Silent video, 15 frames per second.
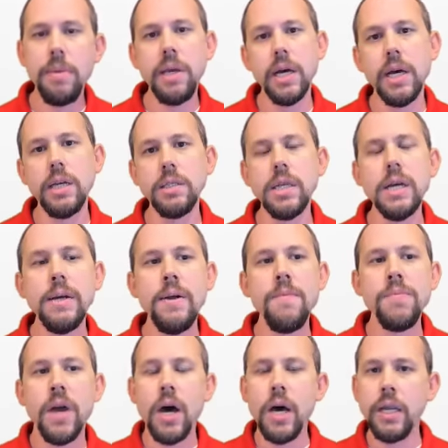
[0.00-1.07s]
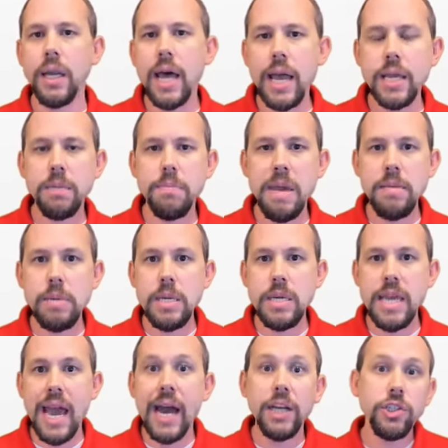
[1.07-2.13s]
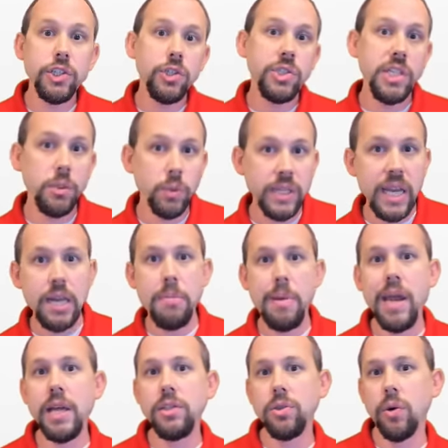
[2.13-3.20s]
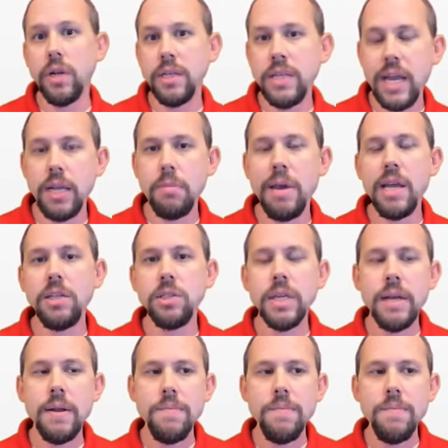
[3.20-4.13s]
Because unlike maybe Azure SQL database or a database,